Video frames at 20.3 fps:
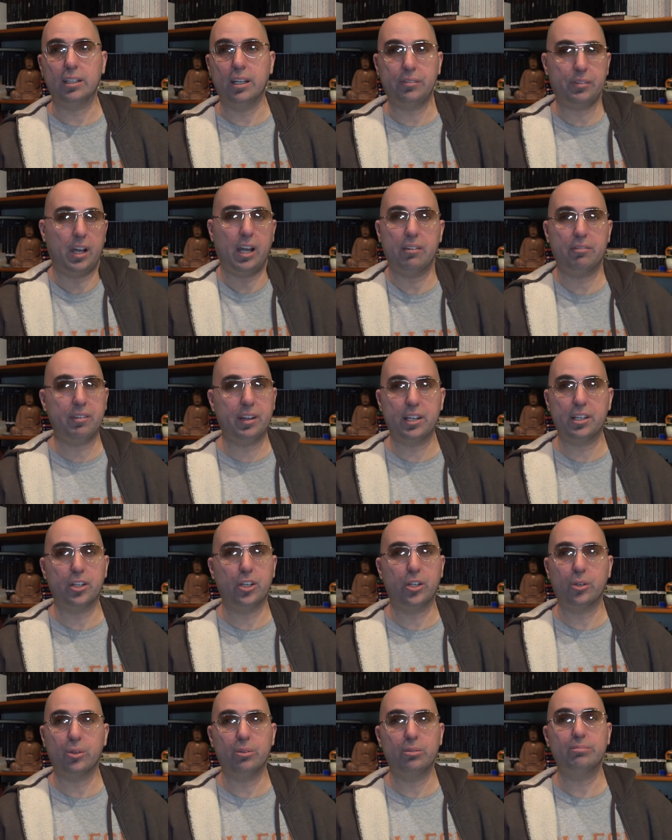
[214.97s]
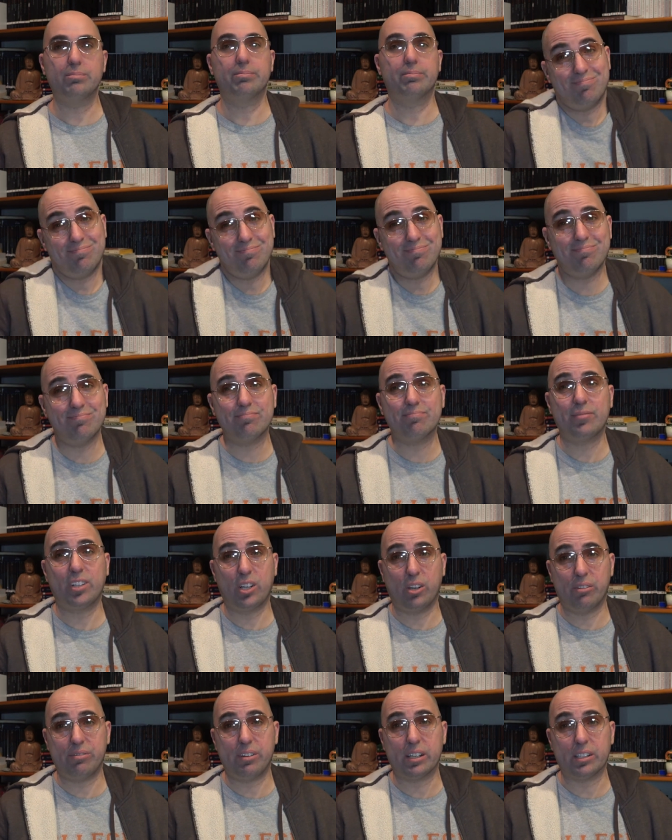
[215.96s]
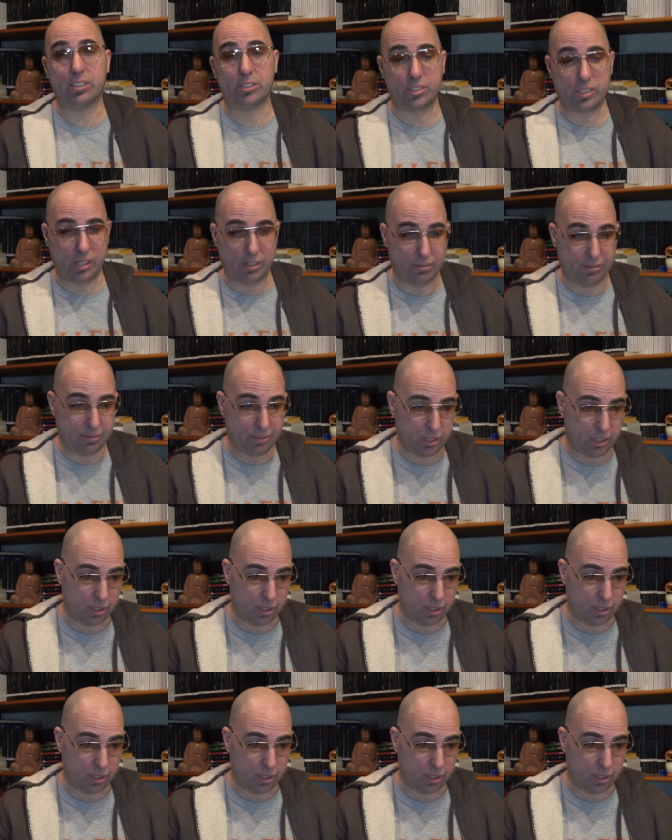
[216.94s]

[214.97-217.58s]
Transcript: If I offend you, hmm, go fuck yourself.